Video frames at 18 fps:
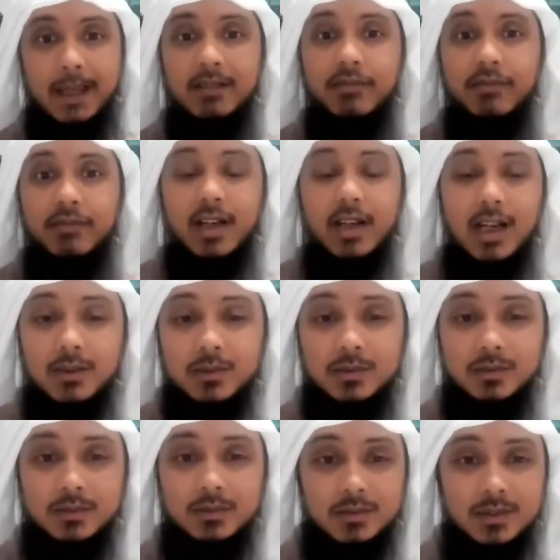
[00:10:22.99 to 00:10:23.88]

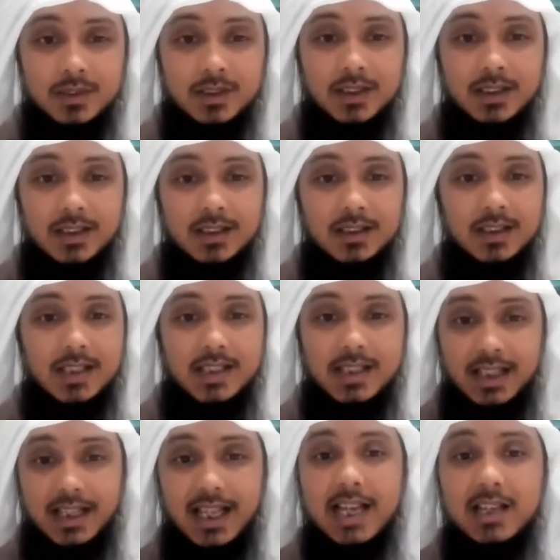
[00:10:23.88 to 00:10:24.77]
Fir'aun, he's
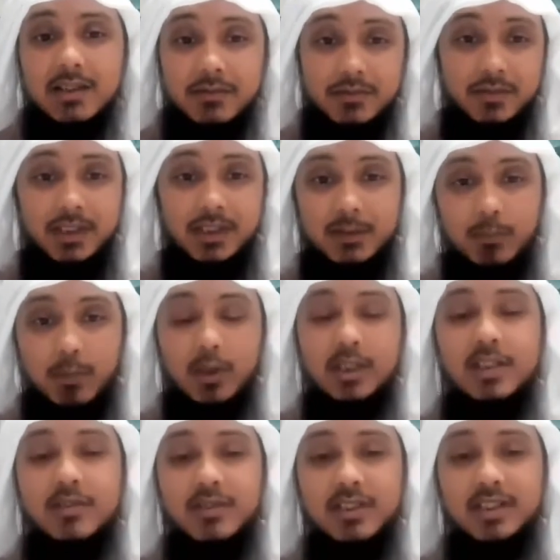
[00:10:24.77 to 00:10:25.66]
alive. His
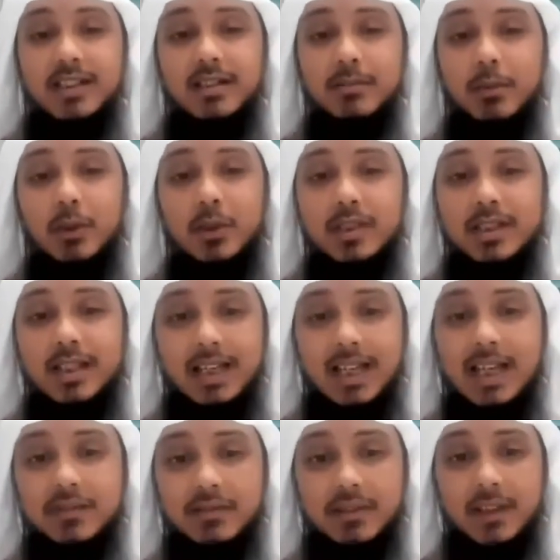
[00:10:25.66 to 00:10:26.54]
physical body is
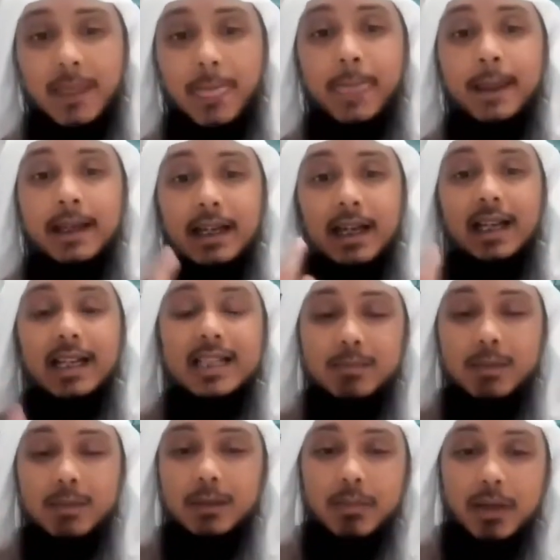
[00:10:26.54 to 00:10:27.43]
alive, and he's
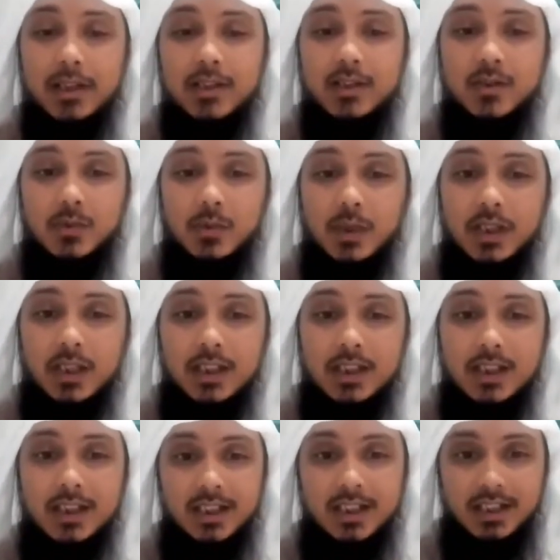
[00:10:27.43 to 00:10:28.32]
being punished
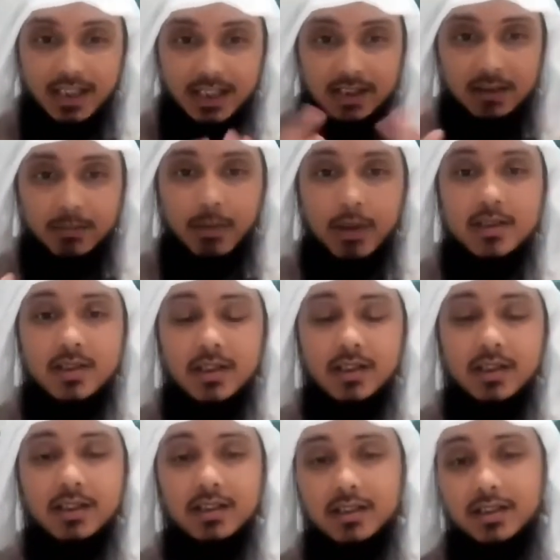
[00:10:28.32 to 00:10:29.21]
where? In the
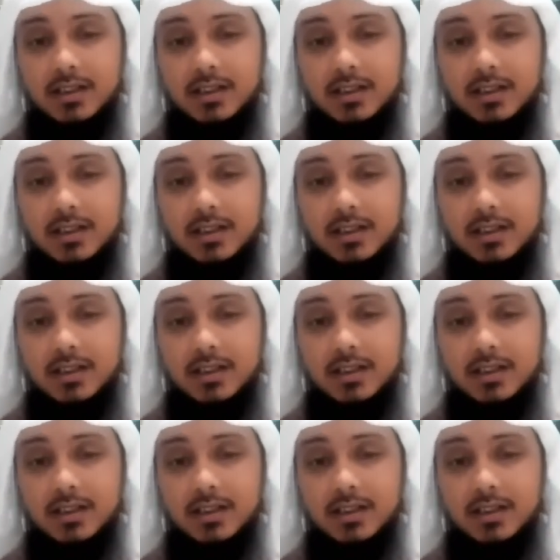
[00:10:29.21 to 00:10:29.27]
barzakh.